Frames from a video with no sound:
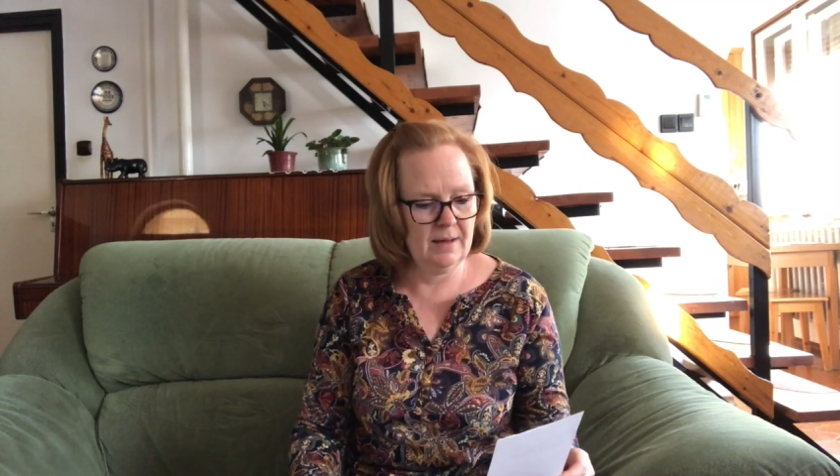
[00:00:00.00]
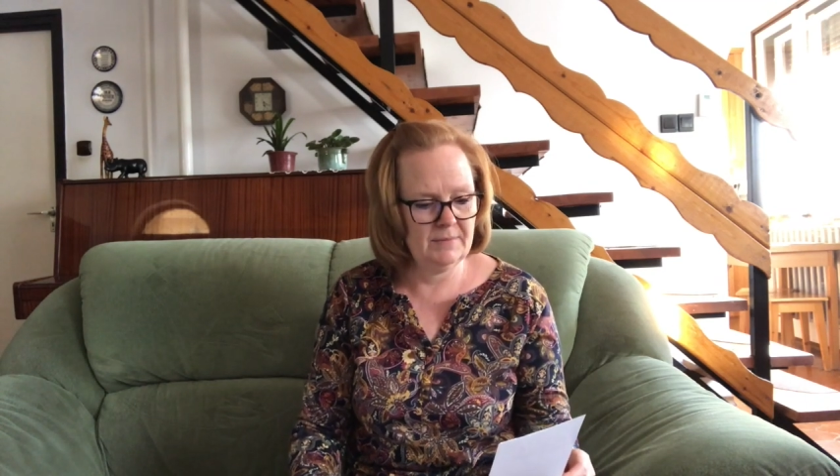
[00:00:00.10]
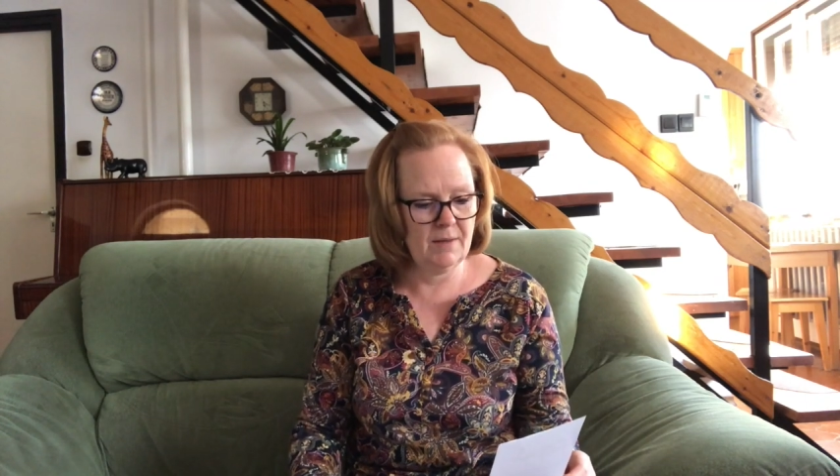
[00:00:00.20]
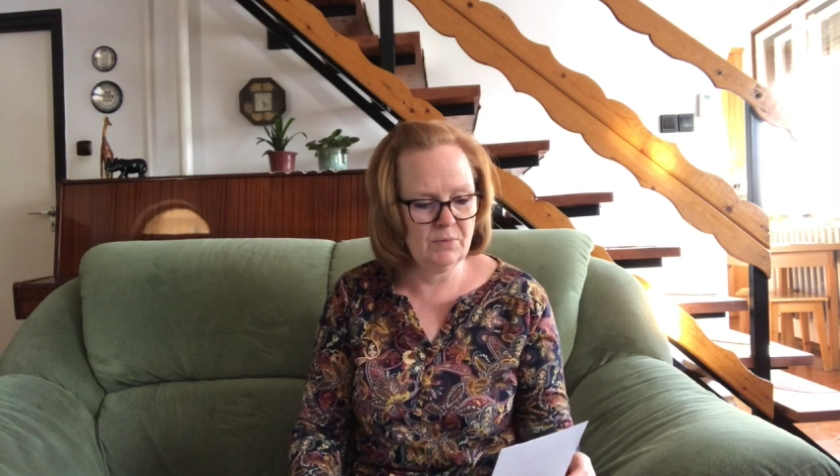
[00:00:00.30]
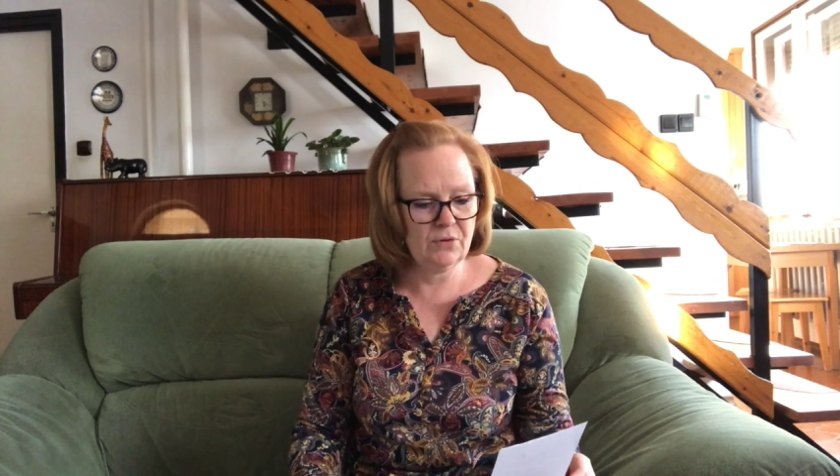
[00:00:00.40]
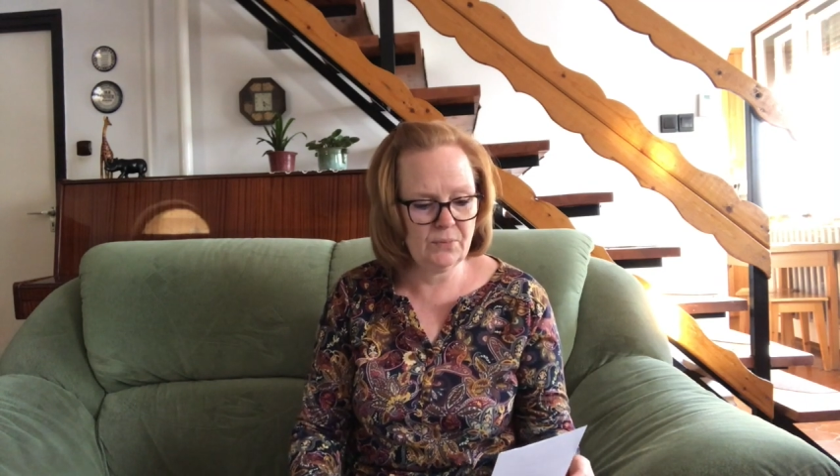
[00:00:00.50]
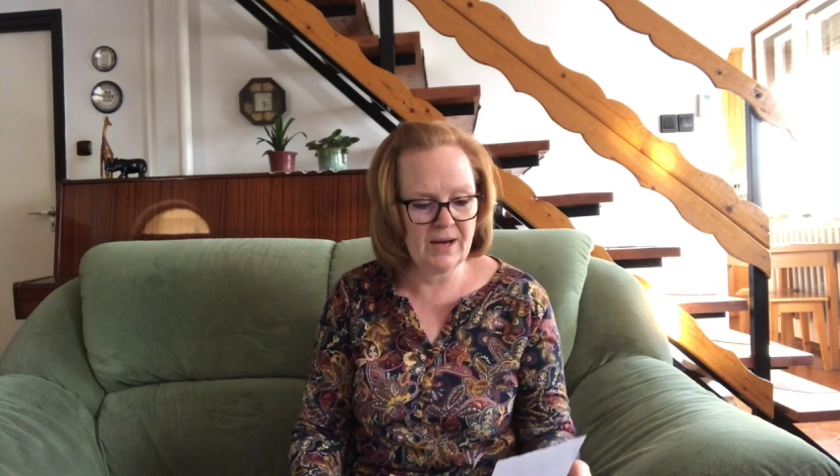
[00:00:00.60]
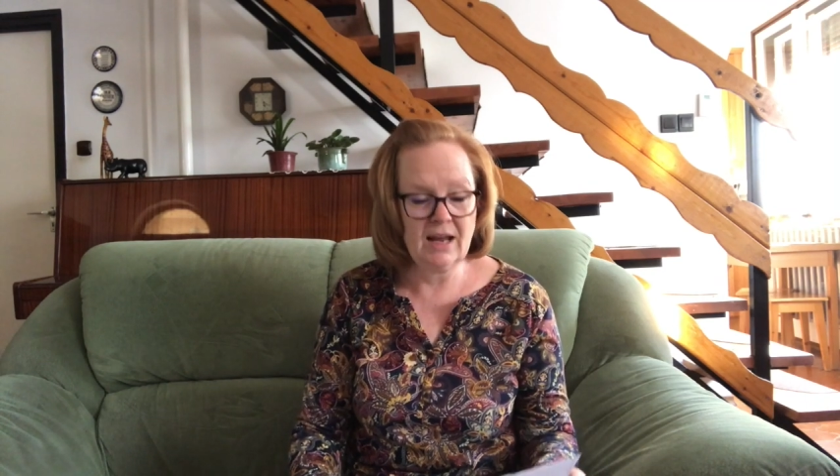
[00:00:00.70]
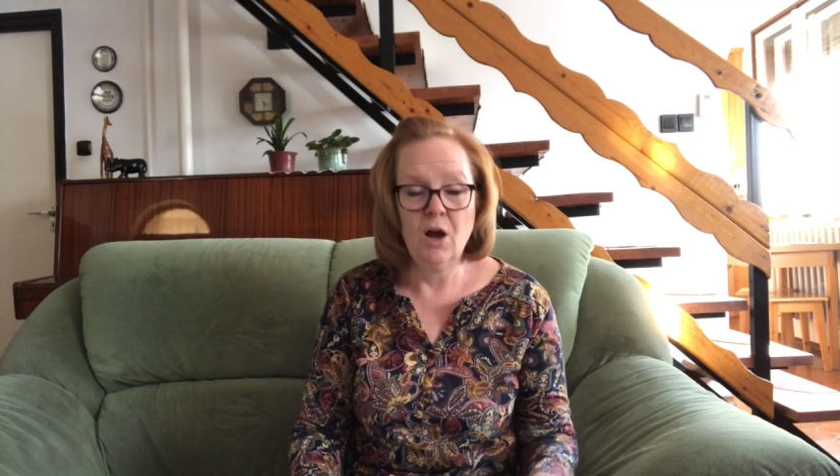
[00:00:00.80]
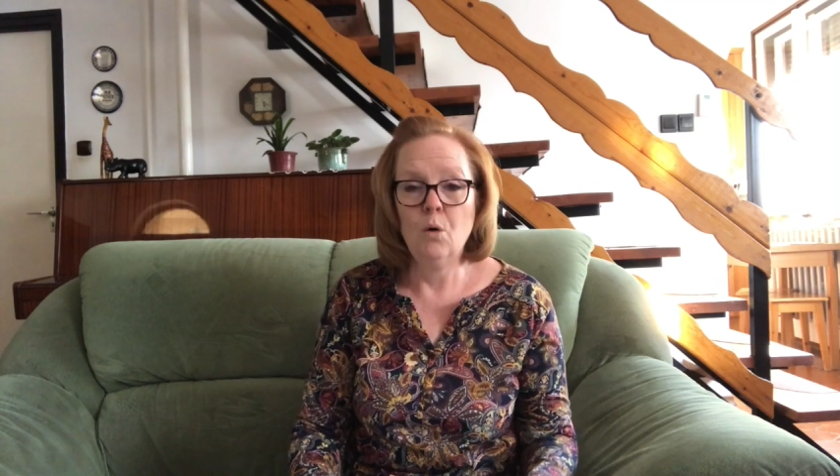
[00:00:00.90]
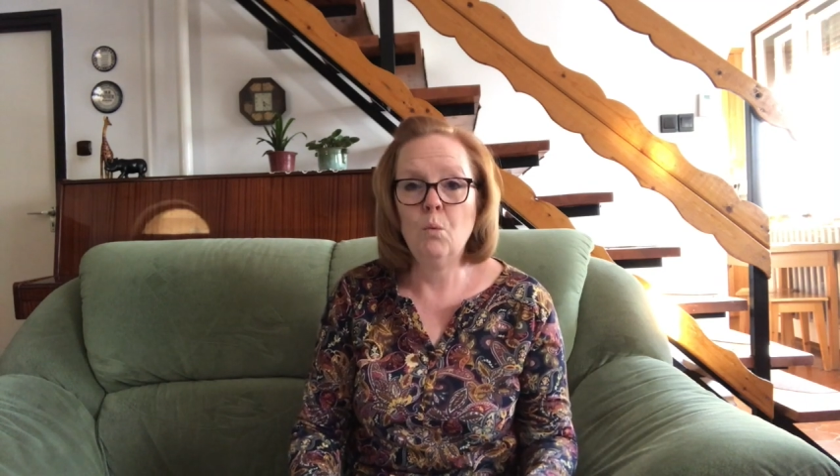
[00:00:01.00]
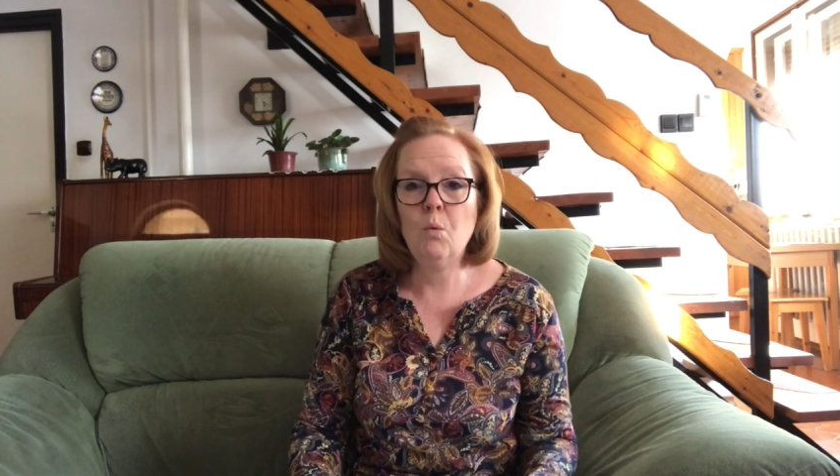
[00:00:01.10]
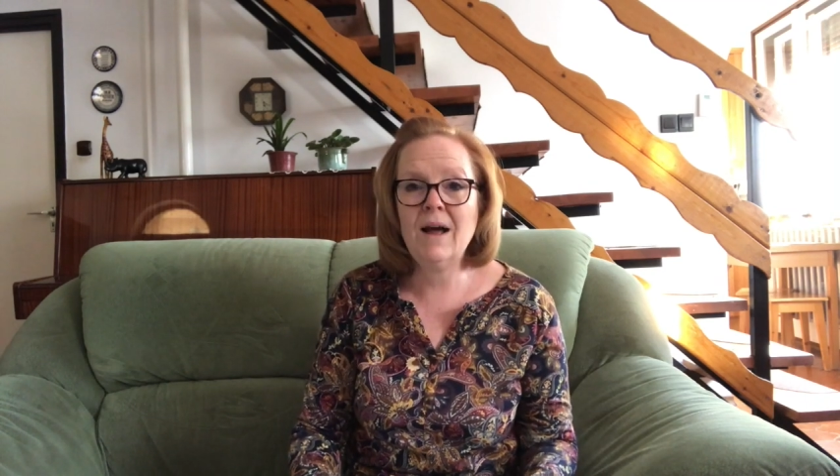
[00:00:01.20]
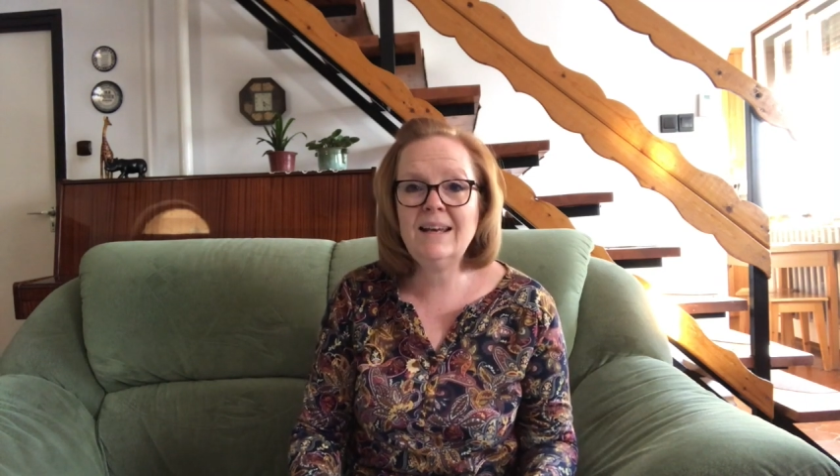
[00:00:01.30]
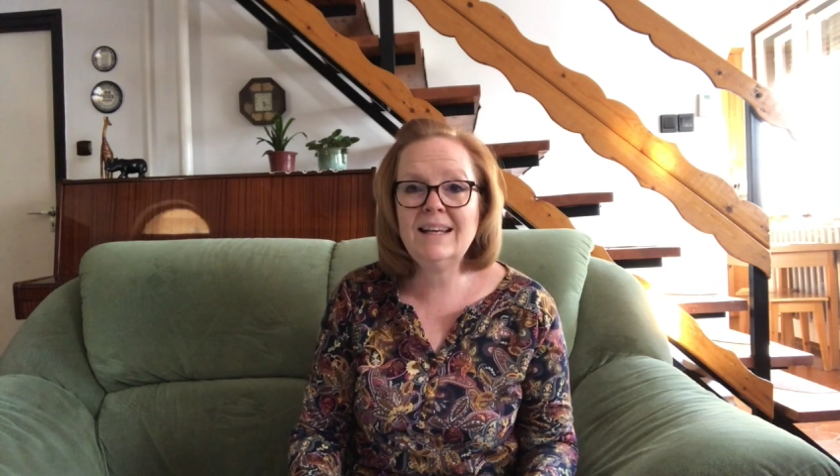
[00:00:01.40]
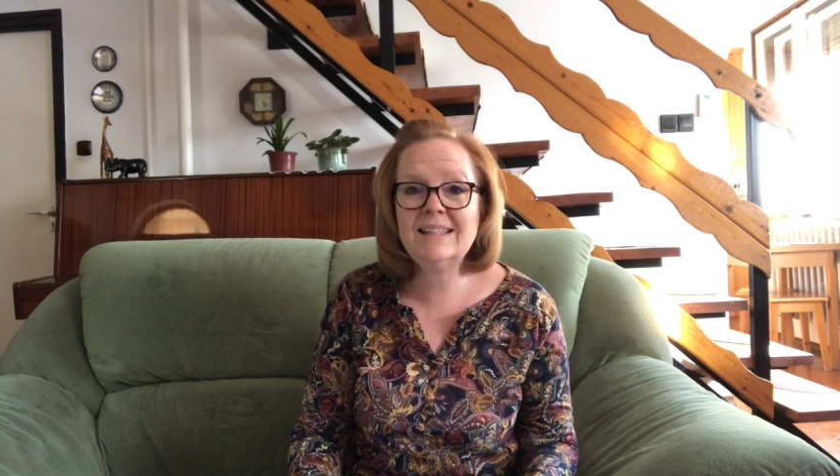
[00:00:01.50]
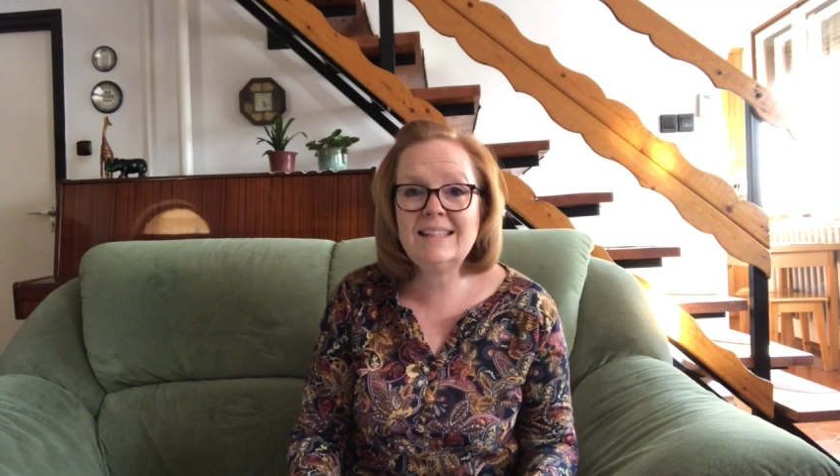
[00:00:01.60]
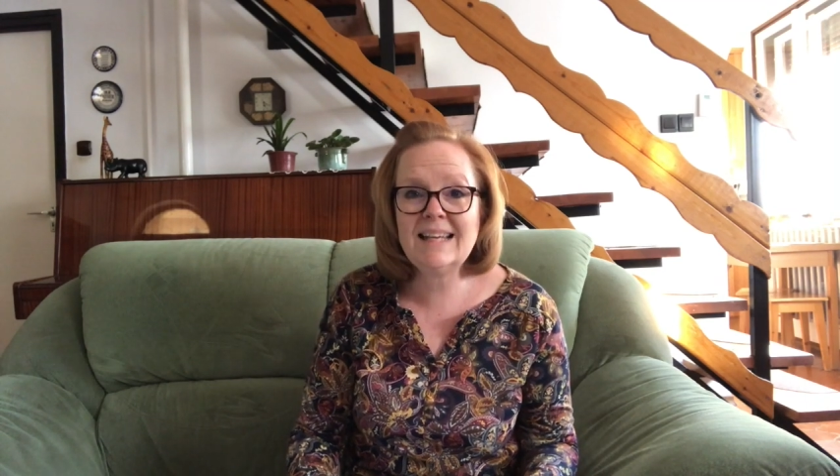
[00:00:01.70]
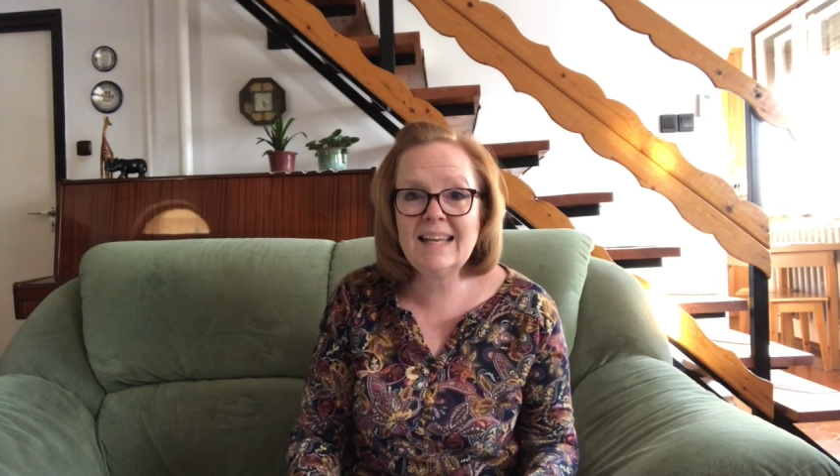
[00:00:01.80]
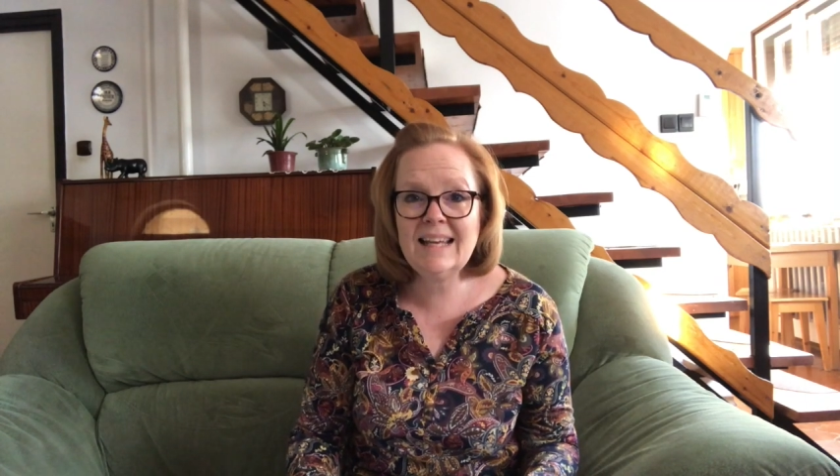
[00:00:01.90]
Number 3, what is
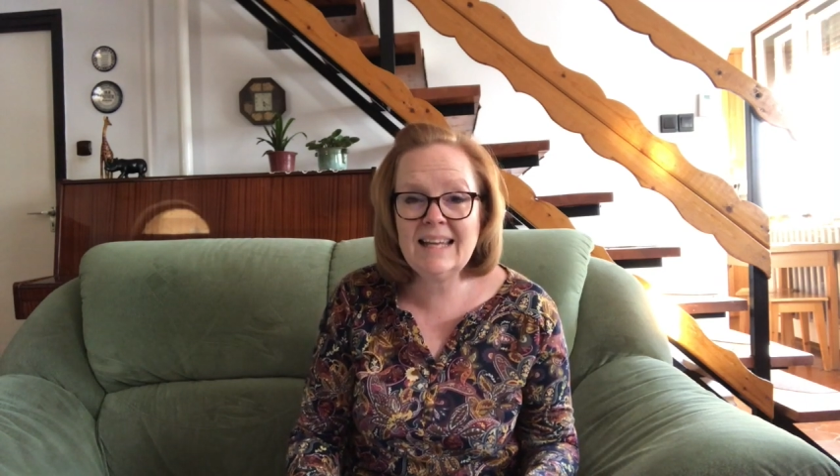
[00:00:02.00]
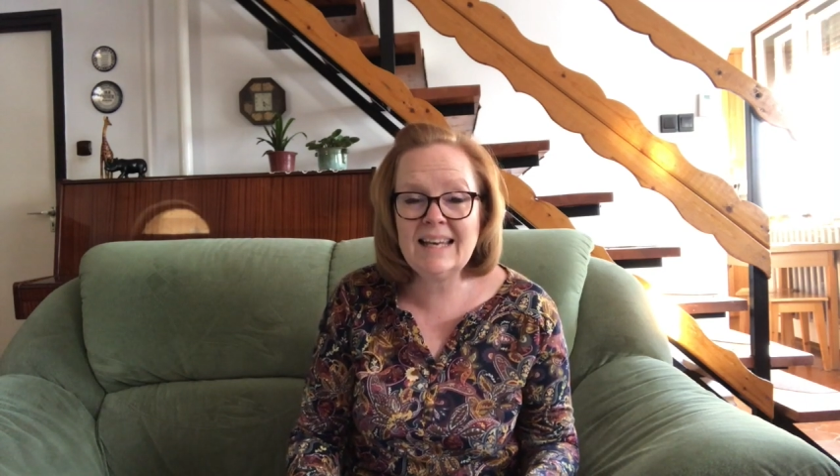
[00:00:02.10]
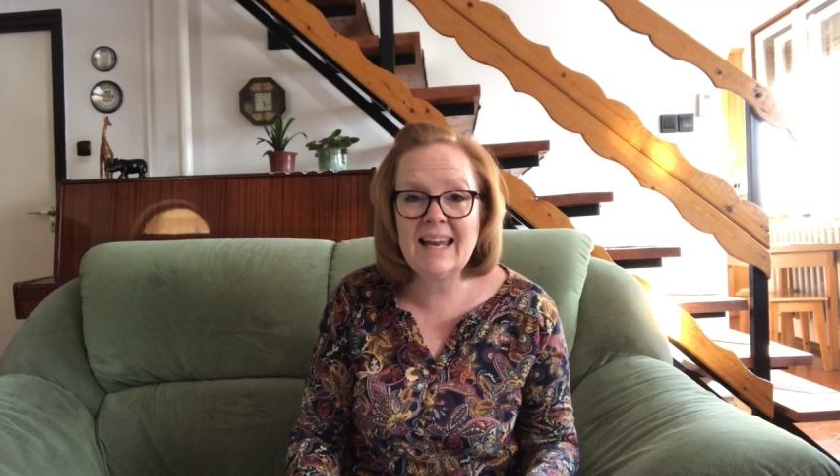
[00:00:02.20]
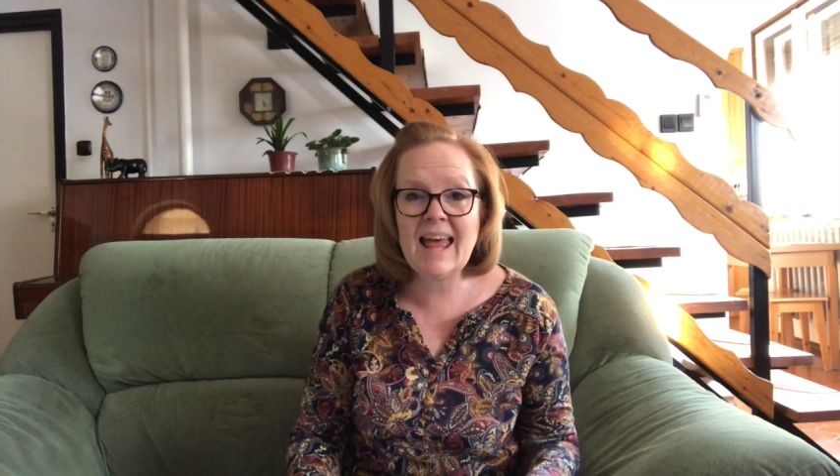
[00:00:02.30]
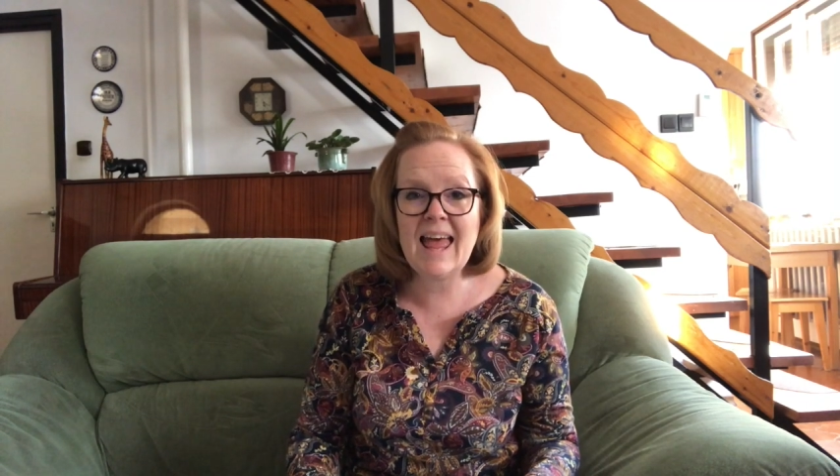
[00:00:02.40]
in